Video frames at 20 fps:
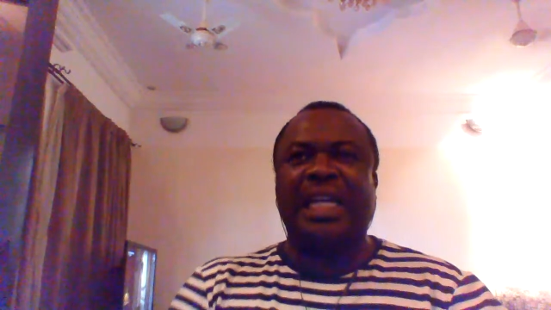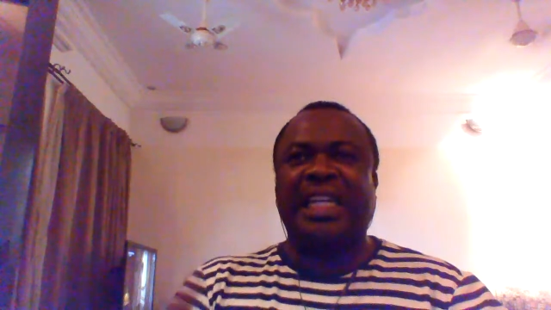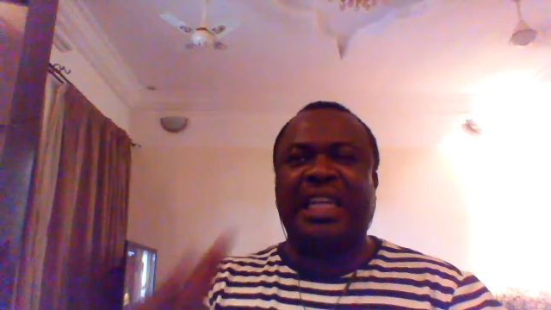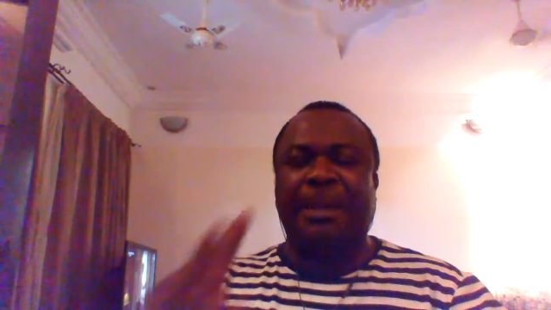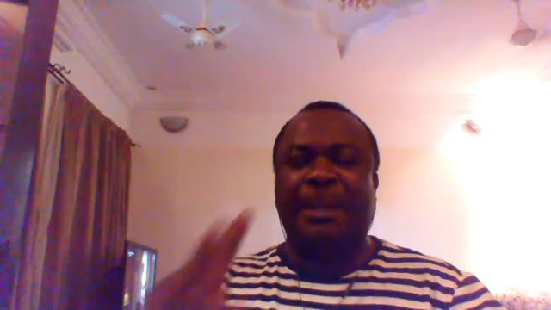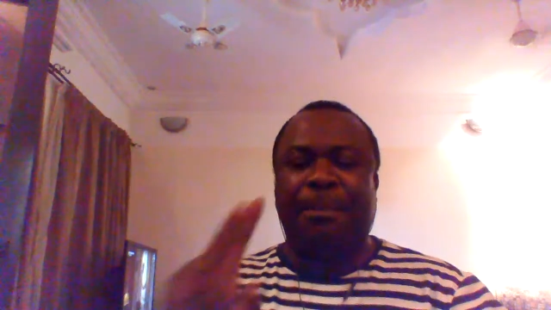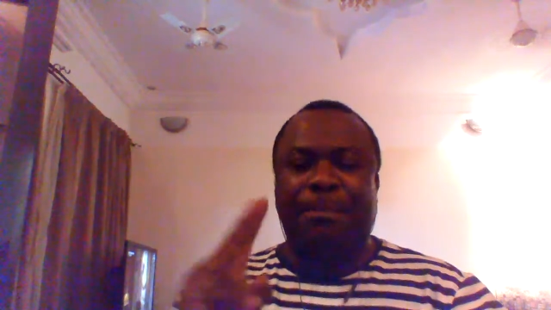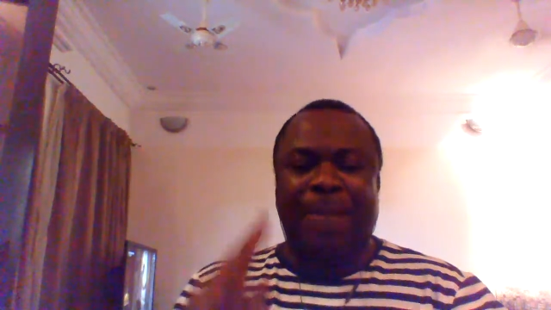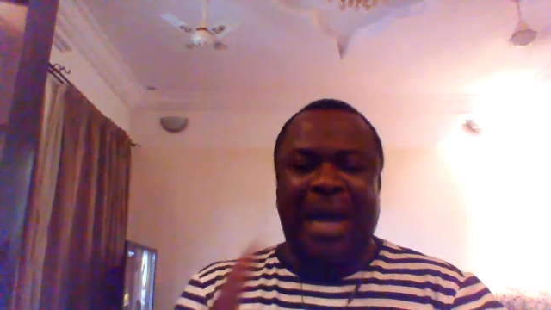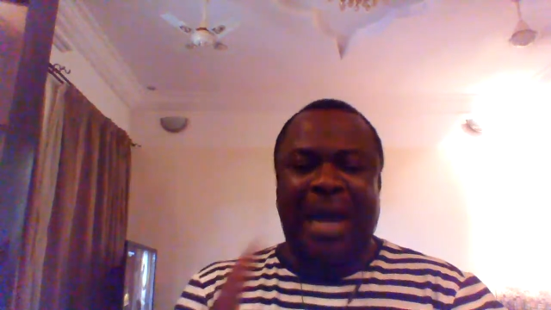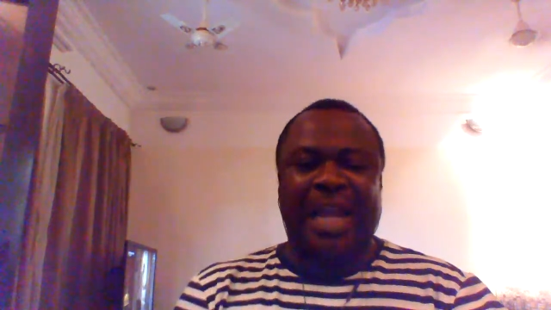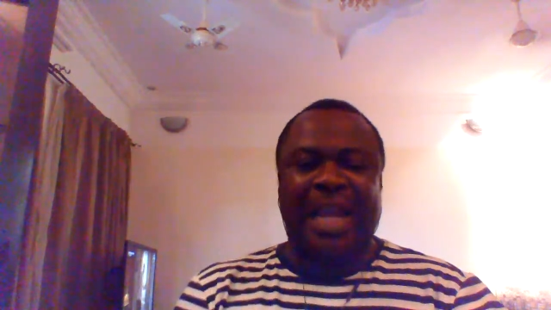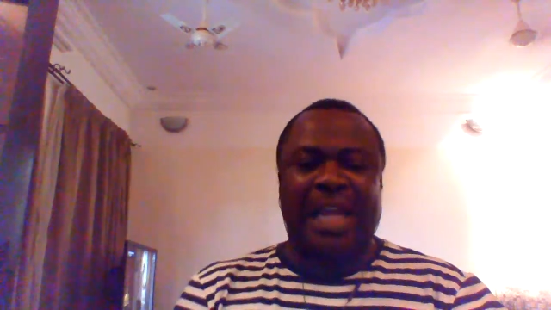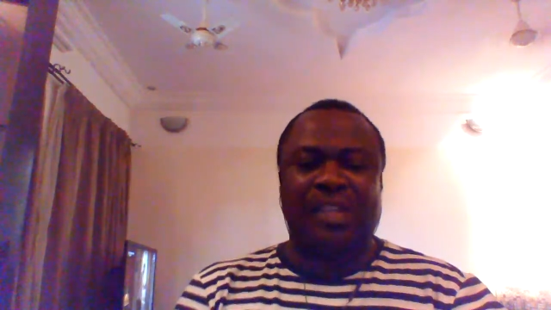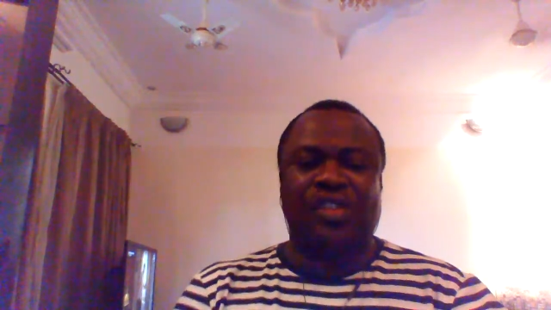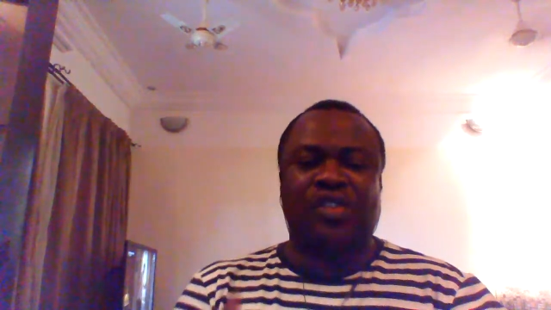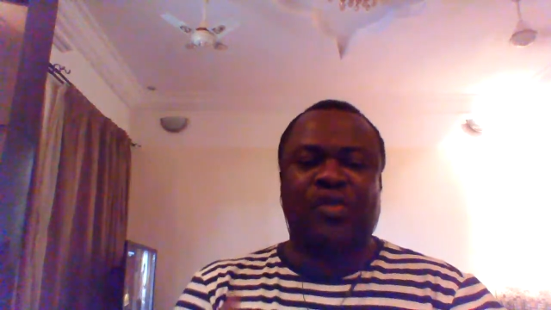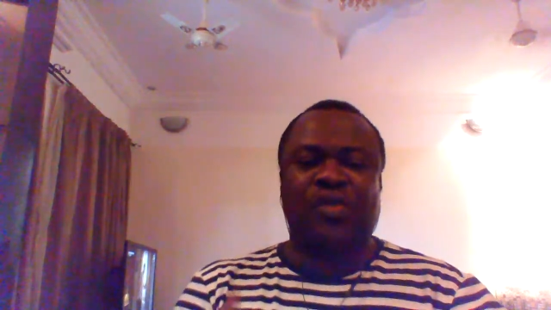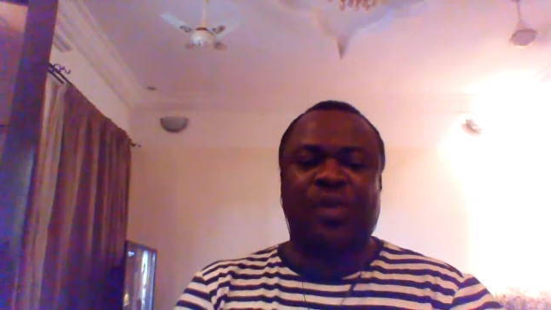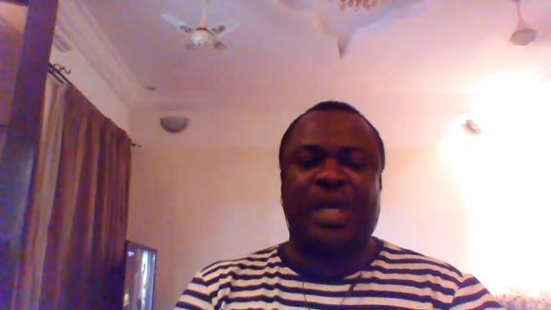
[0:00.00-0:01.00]
The packet
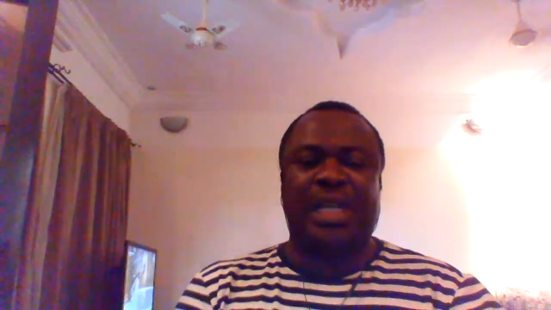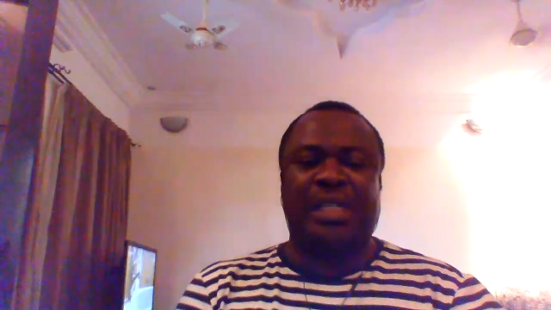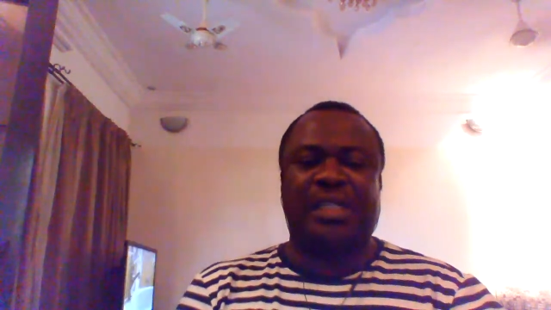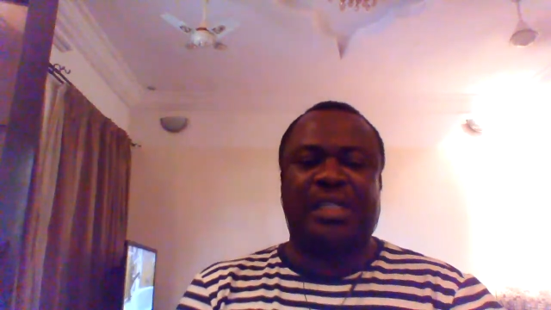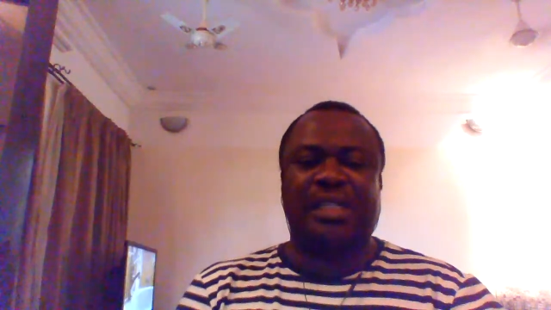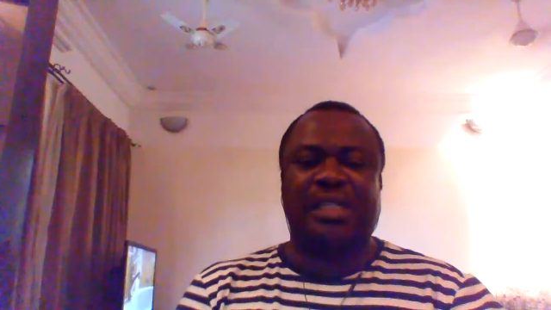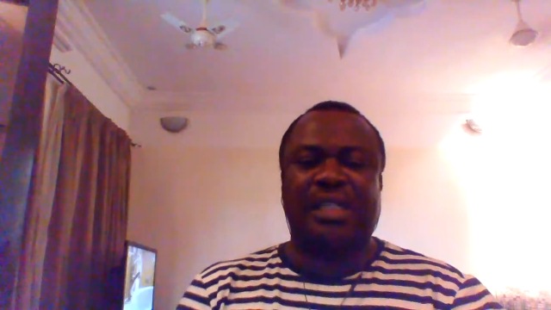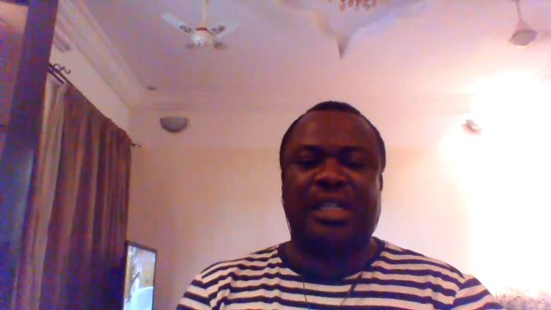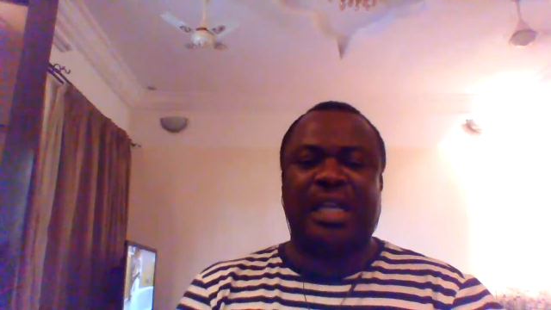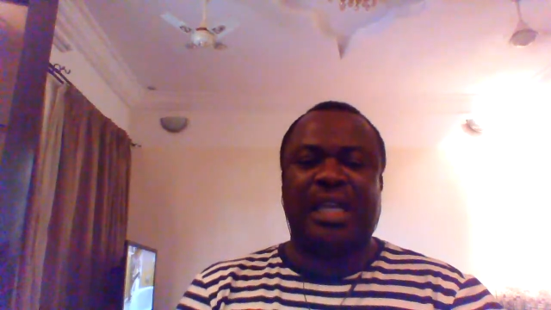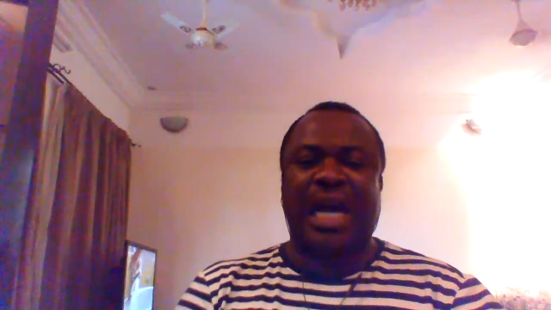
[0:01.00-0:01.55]
switch